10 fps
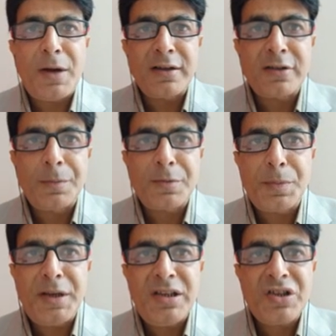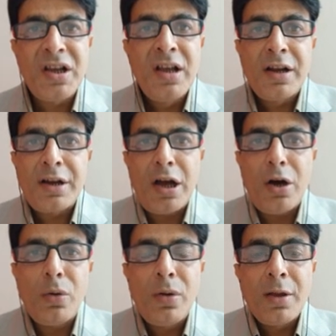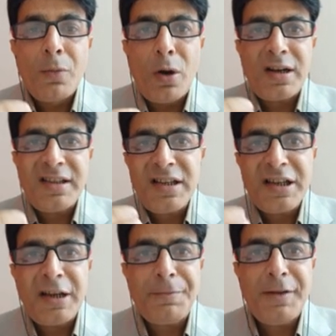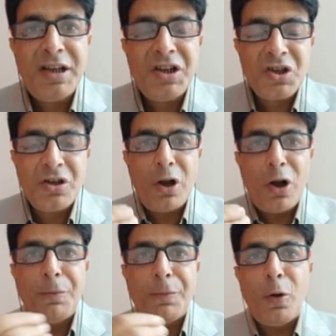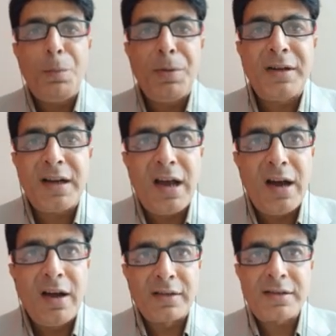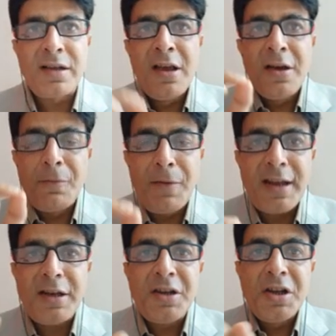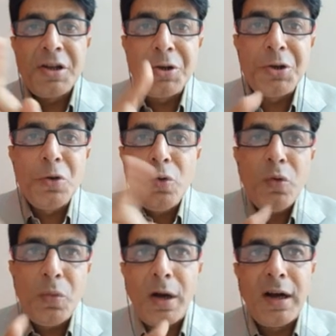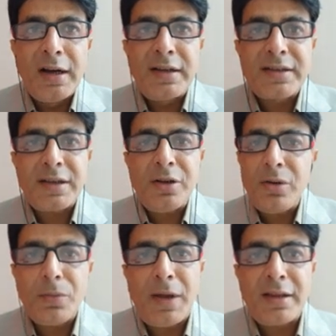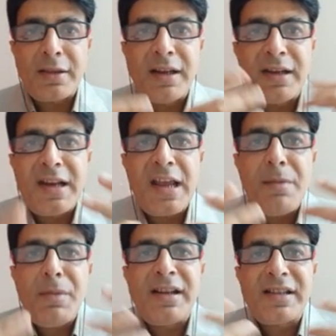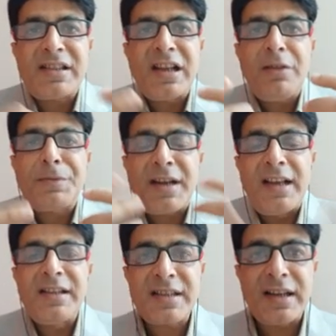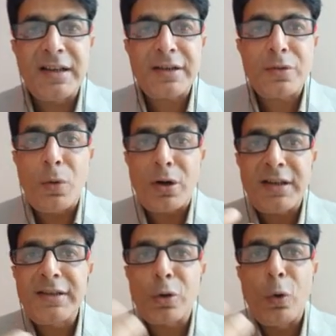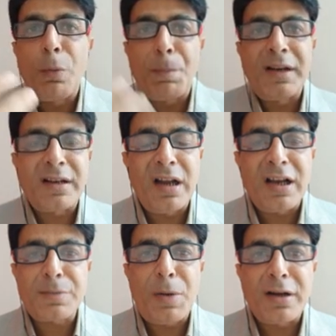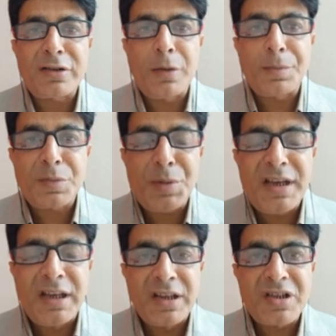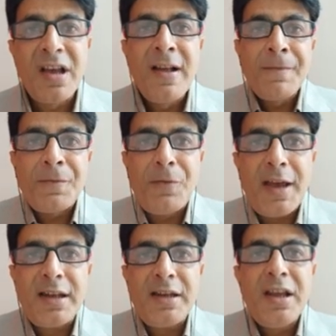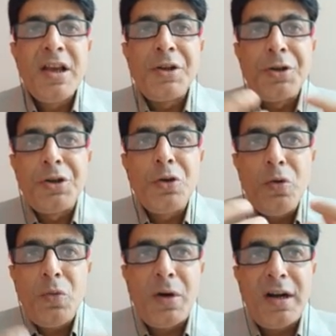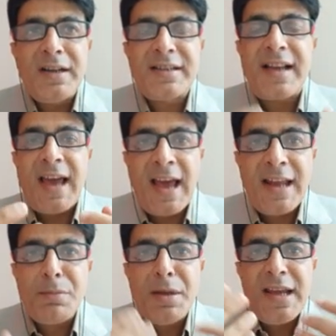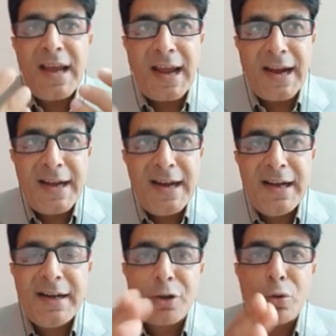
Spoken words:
parts of speech. Now what is the definition of open class? When new words, when the name itself tells us what is open class parts of speech. when new words can be added